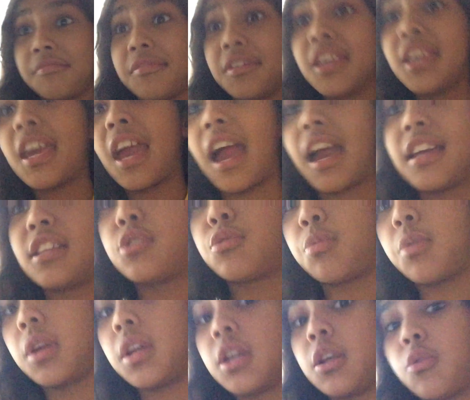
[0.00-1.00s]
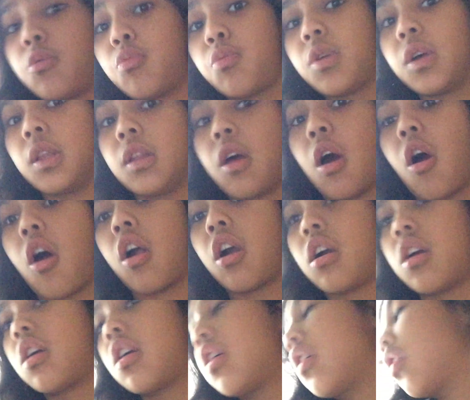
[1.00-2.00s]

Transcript: Yeah, it's raining real hard. Okay, come on,